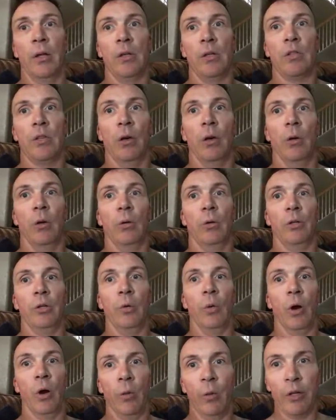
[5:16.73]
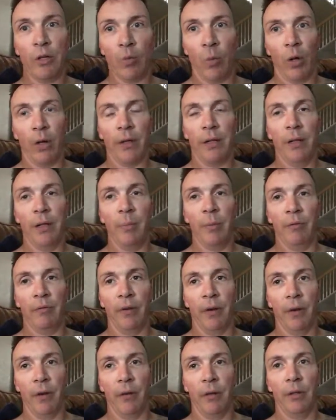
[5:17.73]
So you always want to keep it
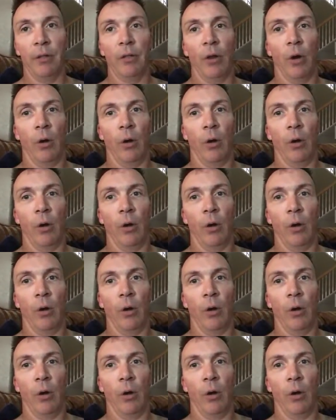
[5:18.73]
varied.